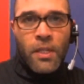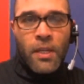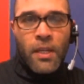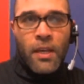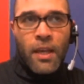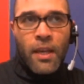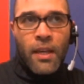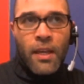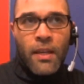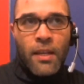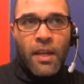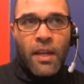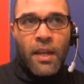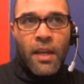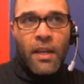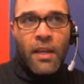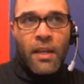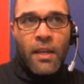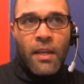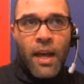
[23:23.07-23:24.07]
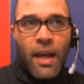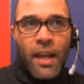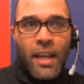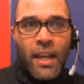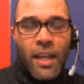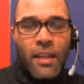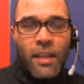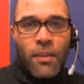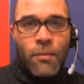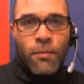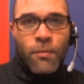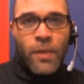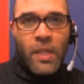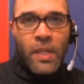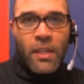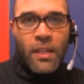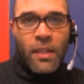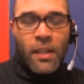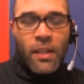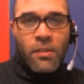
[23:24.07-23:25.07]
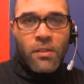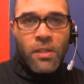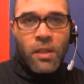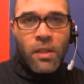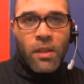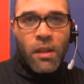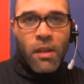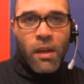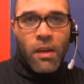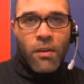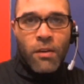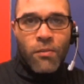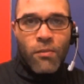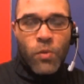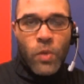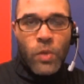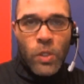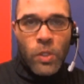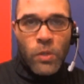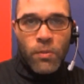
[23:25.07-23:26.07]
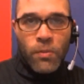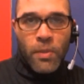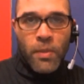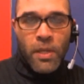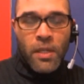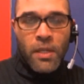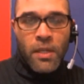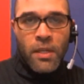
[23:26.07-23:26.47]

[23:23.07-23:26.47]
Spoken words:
and I get the feeling that there's a lot of room